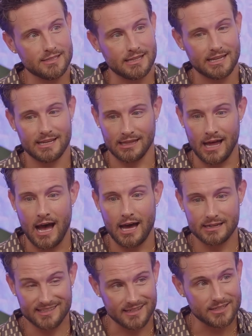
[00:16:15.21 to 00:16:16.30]
I think a lot
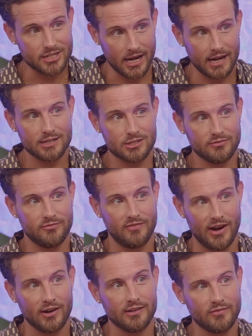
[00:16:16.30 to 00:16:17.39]
is going to change
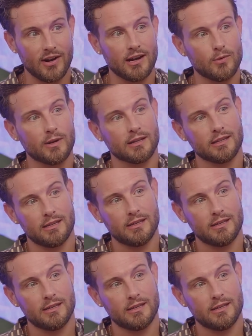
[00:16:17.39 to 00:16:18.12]
very, very quickly.